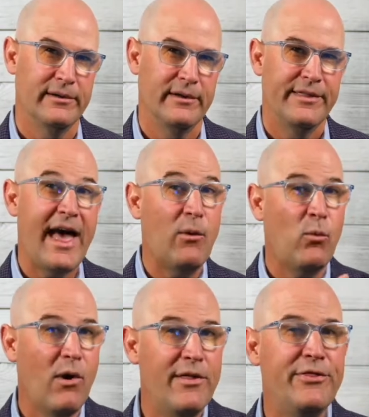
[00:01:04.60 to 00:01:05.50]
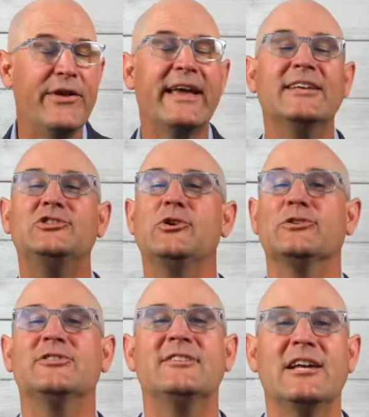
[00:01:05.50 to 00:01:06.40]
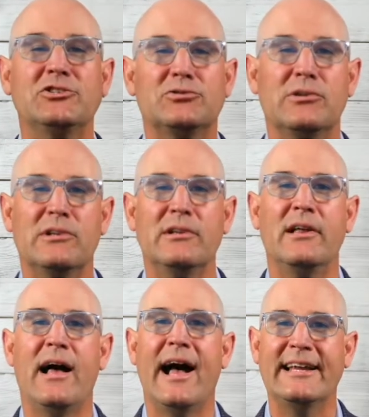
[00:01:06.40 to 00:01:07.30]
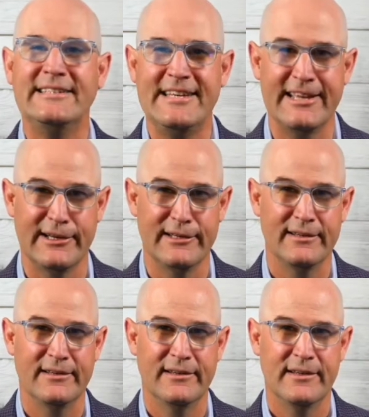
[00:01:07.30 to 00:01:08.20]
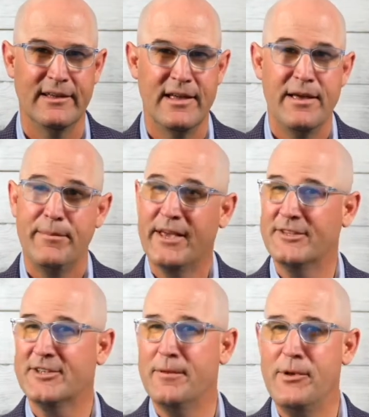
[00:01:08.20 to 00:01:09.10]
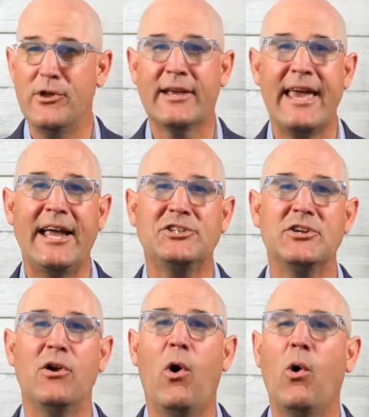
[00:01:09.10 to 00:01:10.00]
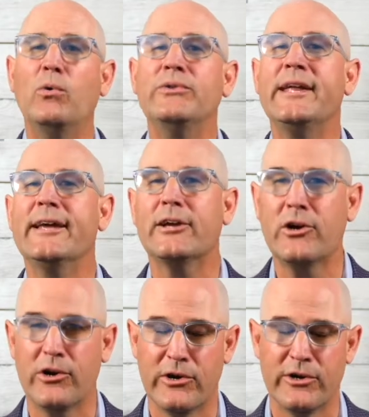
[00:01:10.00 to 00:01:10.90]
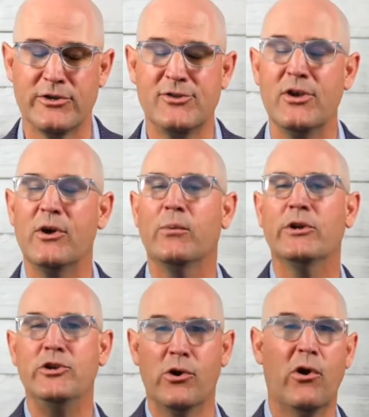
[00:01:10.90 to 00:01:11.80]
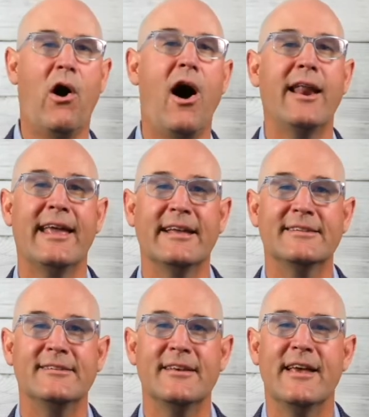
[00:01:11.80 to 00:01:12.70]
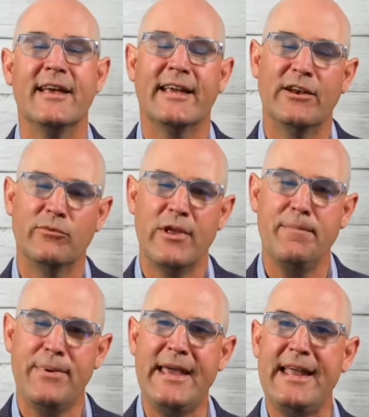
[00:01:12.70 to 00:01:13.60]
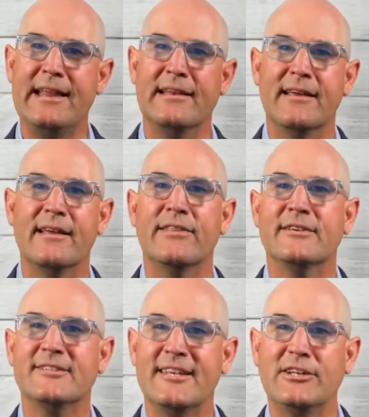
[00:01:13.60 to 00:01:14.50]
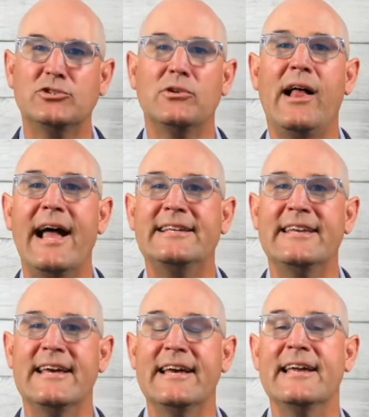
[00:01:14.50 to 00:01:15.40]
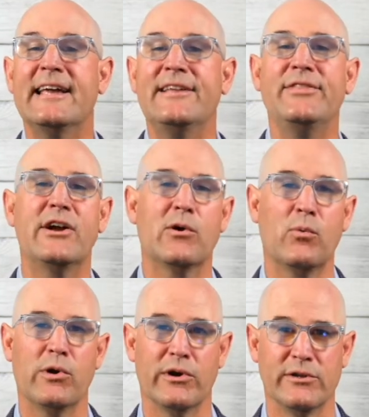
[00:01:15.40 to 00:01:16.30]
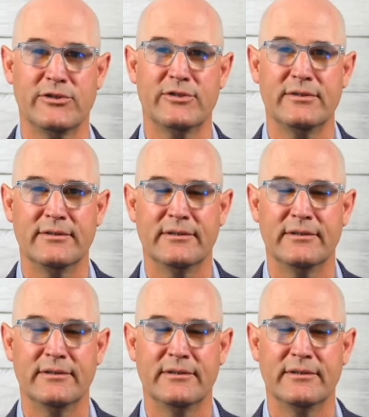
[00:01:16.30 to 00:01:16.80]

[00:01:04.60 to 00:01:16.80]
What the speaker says: That one thing is your central idea. Because communication only occurs when your audience can repeat the central idea in their words.